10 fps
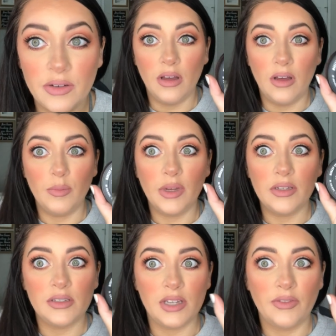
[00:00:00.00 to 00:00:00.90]
Um,
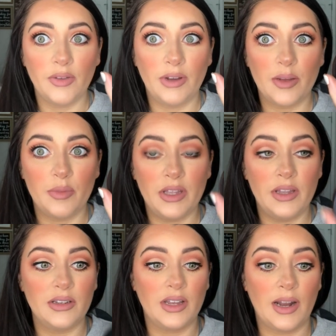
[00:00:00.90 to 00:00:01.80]
definitely
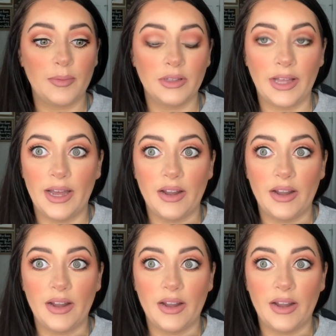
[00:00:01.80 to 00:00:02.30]
recommend and I'm glad